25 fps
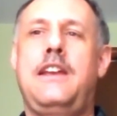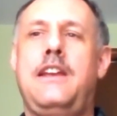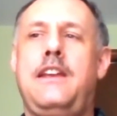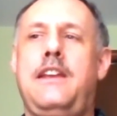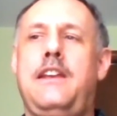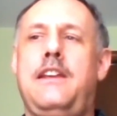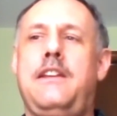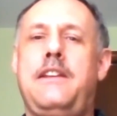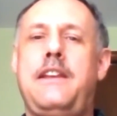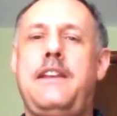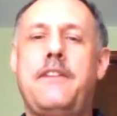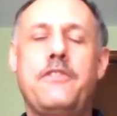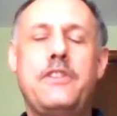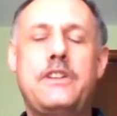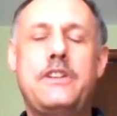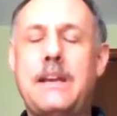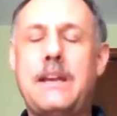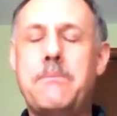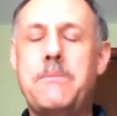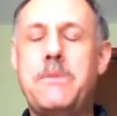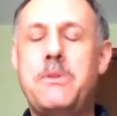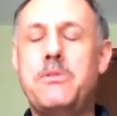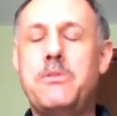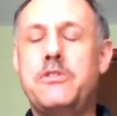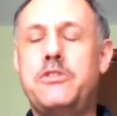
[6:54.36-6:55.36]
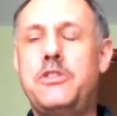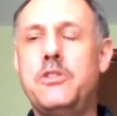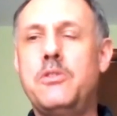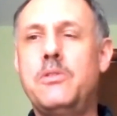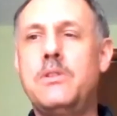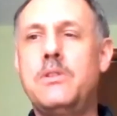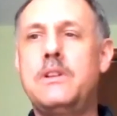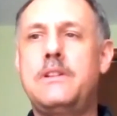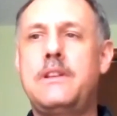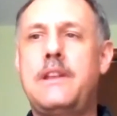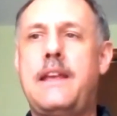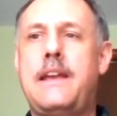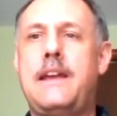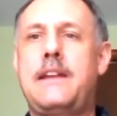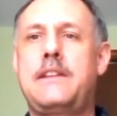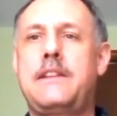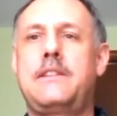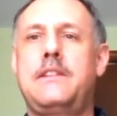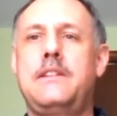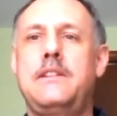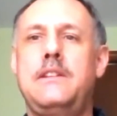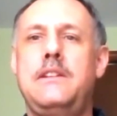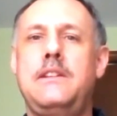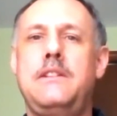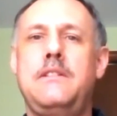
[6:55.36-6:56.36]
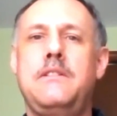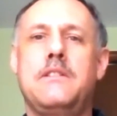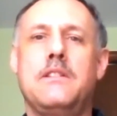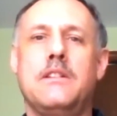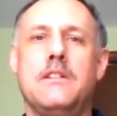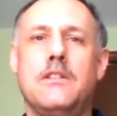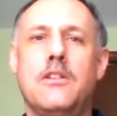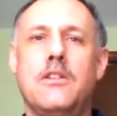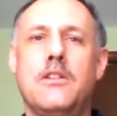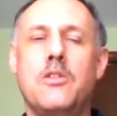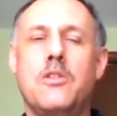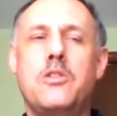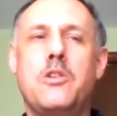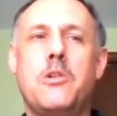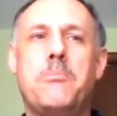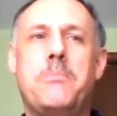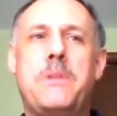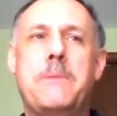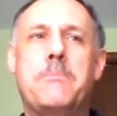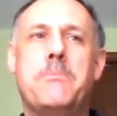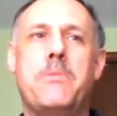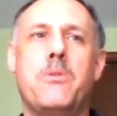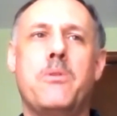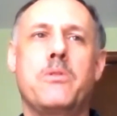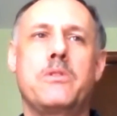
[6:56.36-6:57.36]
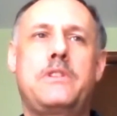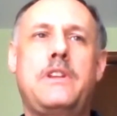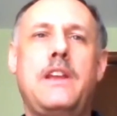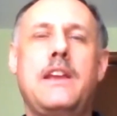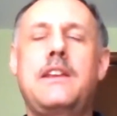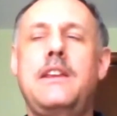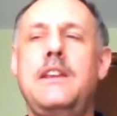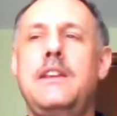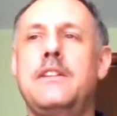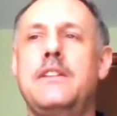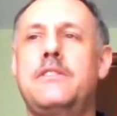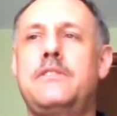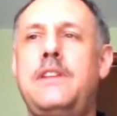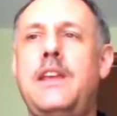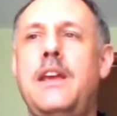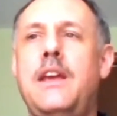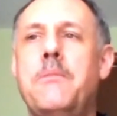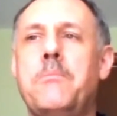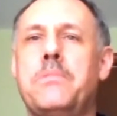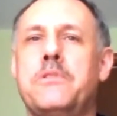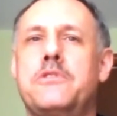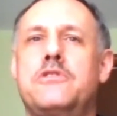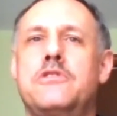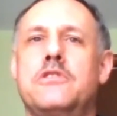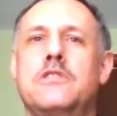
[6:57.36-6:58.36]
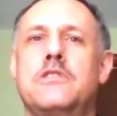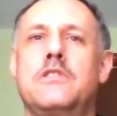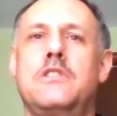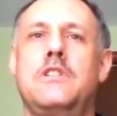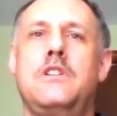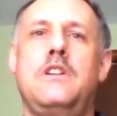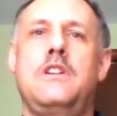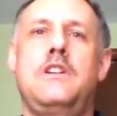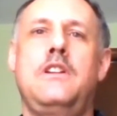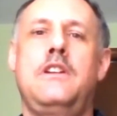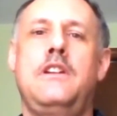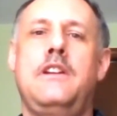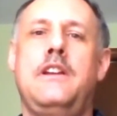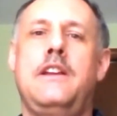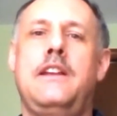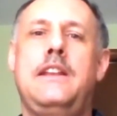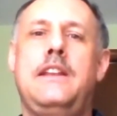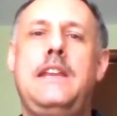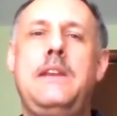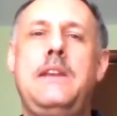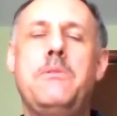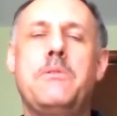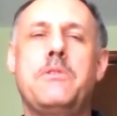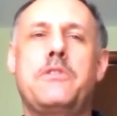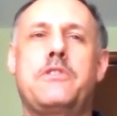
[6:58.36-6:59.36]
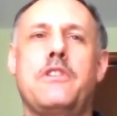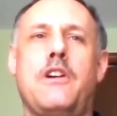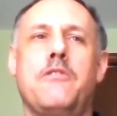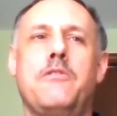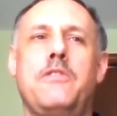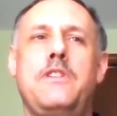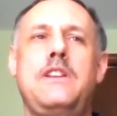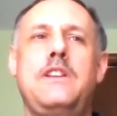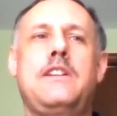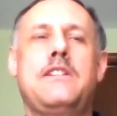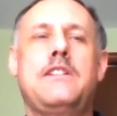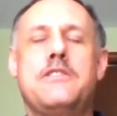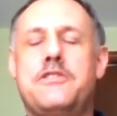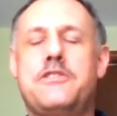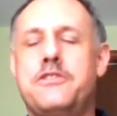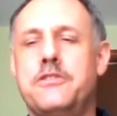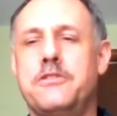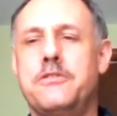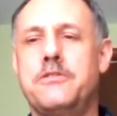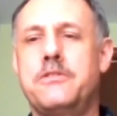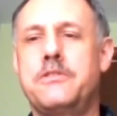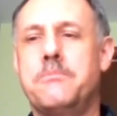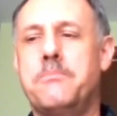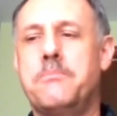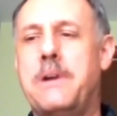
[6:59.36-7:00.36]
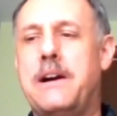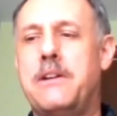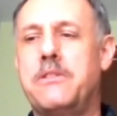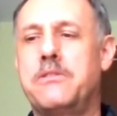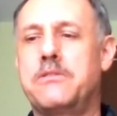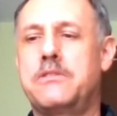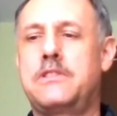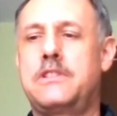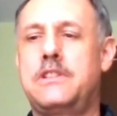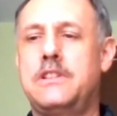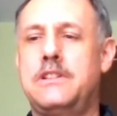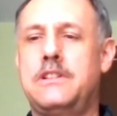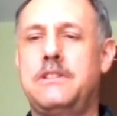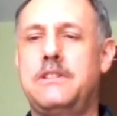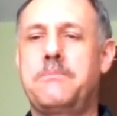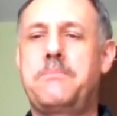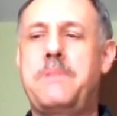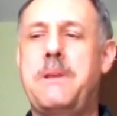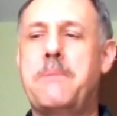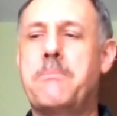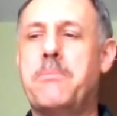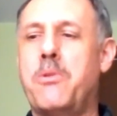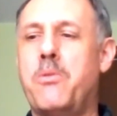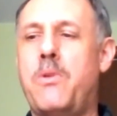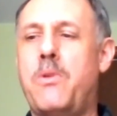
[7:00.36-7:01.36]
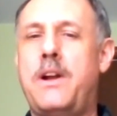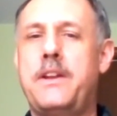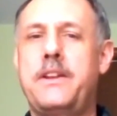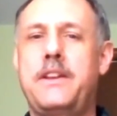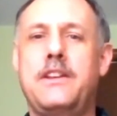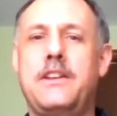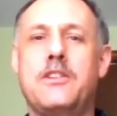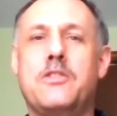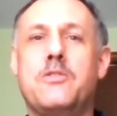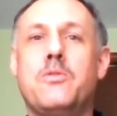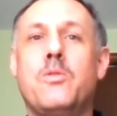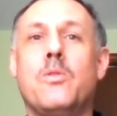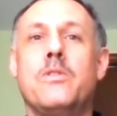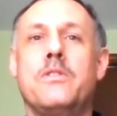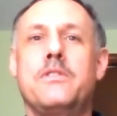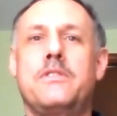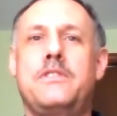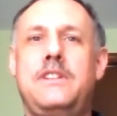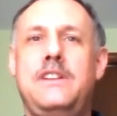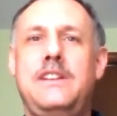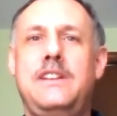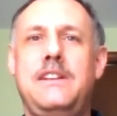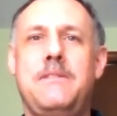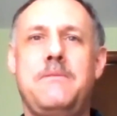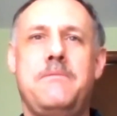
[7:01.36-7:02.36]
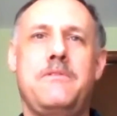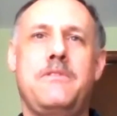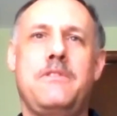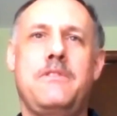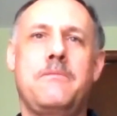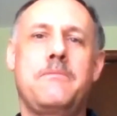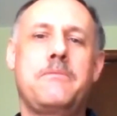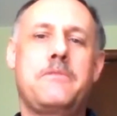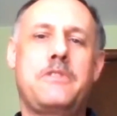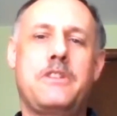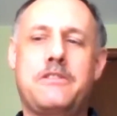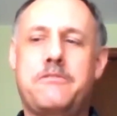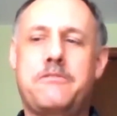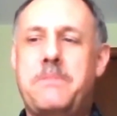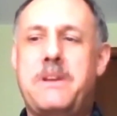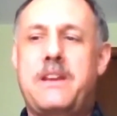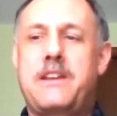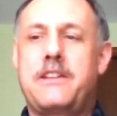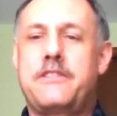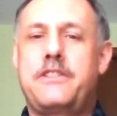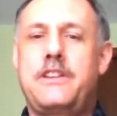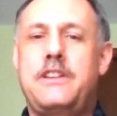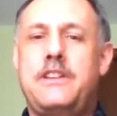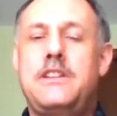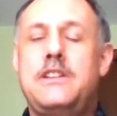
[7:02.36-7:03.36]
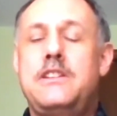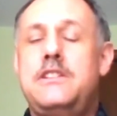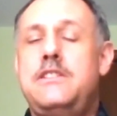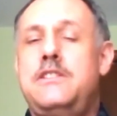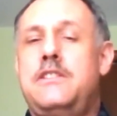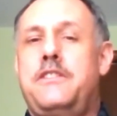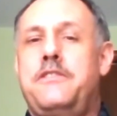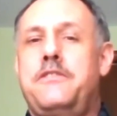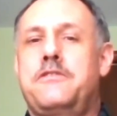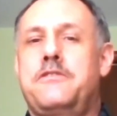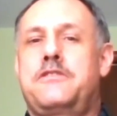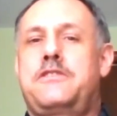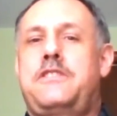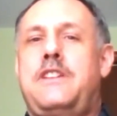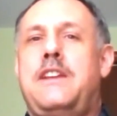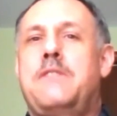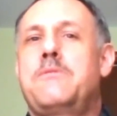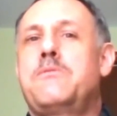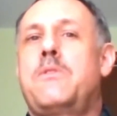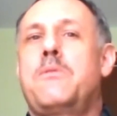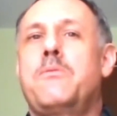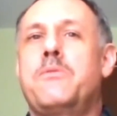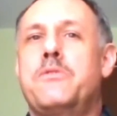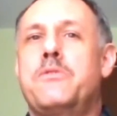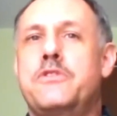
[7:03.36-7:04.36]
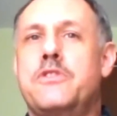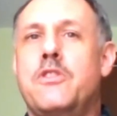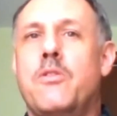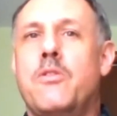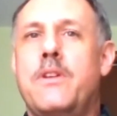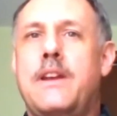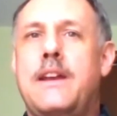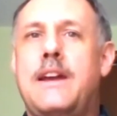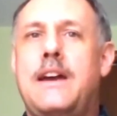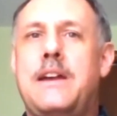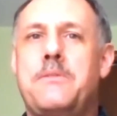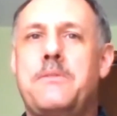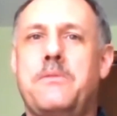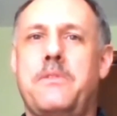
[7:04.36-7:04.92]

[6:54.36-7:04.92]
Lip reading: And every time he was doing that, the local people were taking his temperature. He was already concerned about people wanting to quarantine him just because they didn't understand what was going on